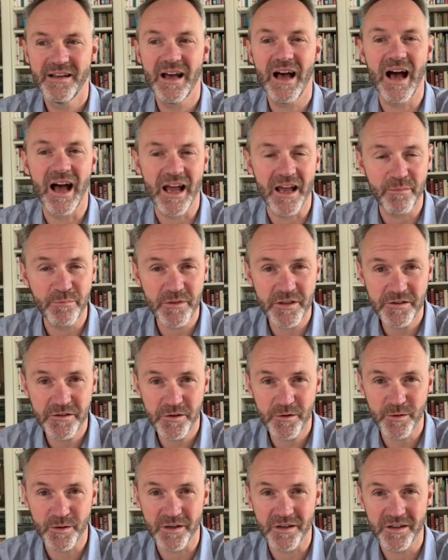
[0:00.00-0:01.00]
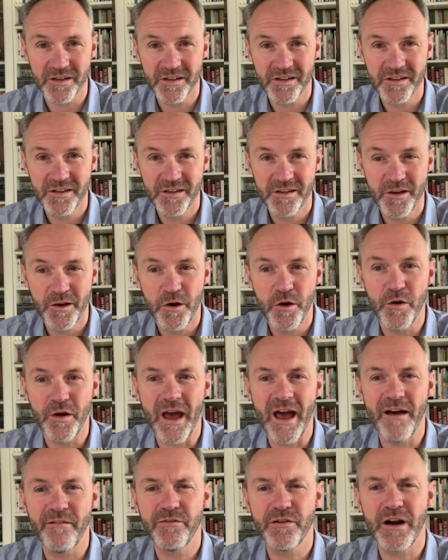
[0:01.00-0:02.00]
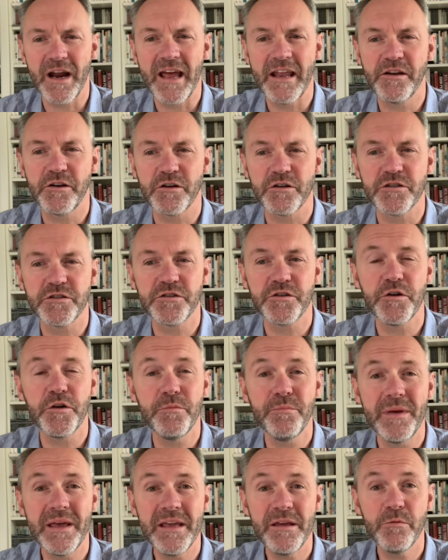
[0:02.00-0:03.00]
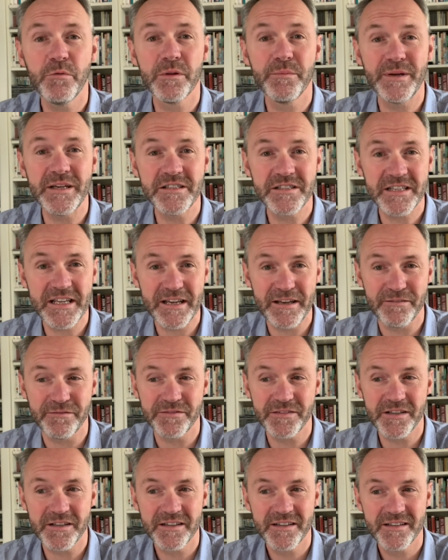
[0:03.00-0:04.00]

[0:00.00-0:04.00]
I am the door. Whoever enters through me will be saved.